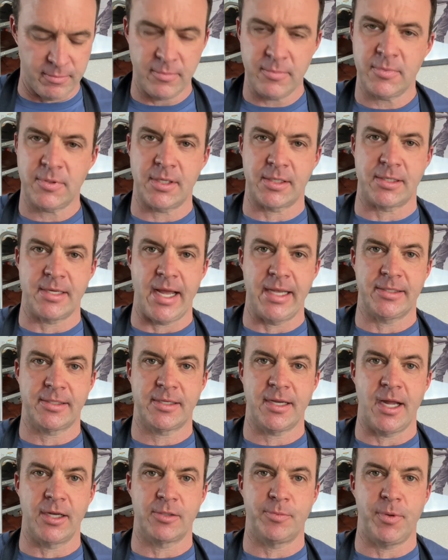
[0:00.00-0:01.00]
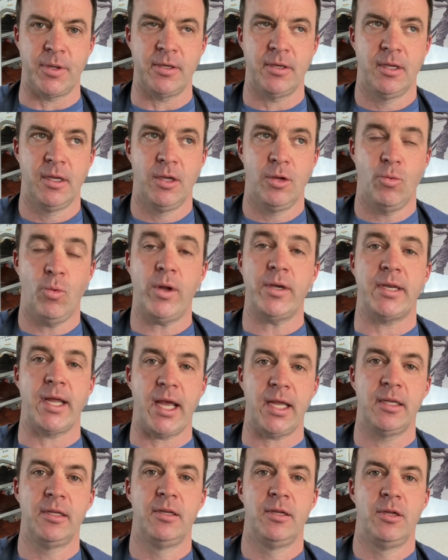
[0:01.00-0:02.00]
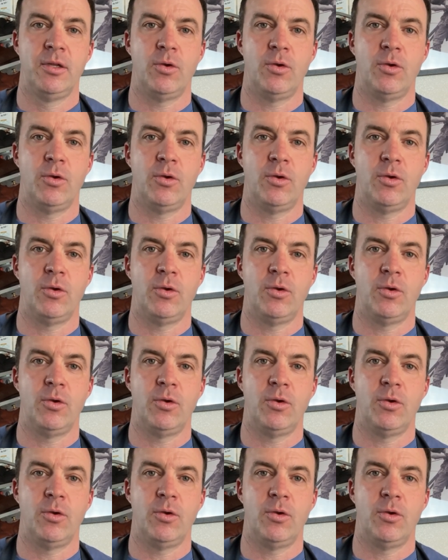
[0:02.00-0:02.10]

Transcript: Just nice touch. But one day